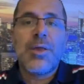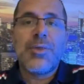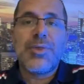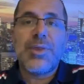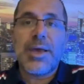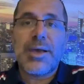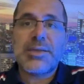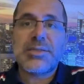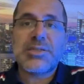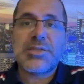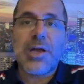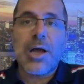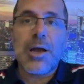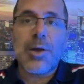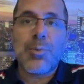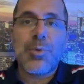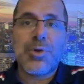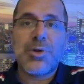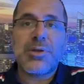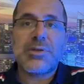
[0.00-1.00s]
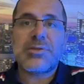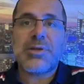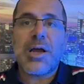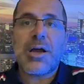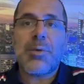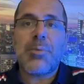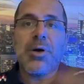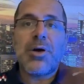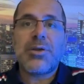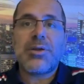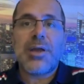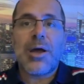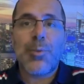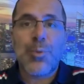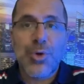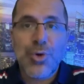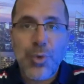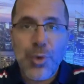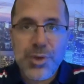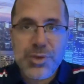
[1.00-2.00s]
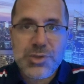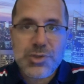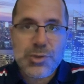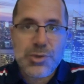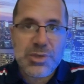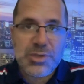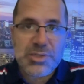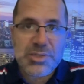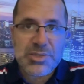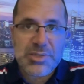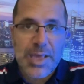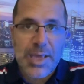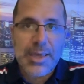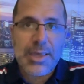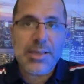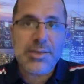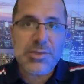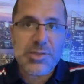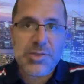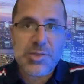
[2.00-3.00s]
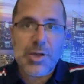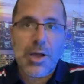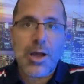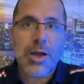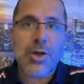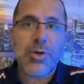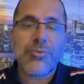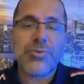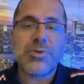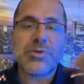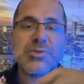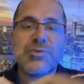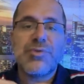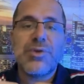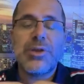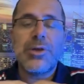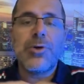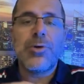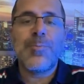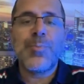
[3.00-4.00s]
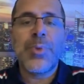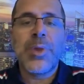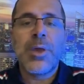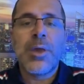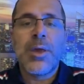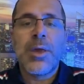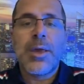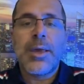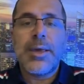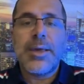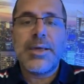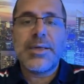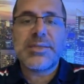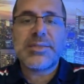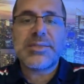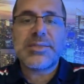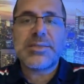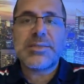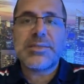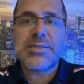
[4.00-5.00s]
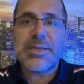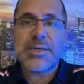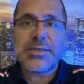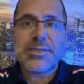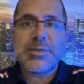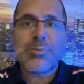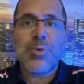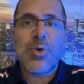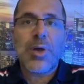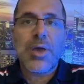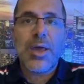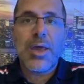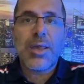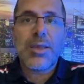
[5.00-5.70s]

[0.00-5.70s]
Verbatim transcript: Next stock we're going to talk about, and now we're going to the second stock of this video, is ticker symbol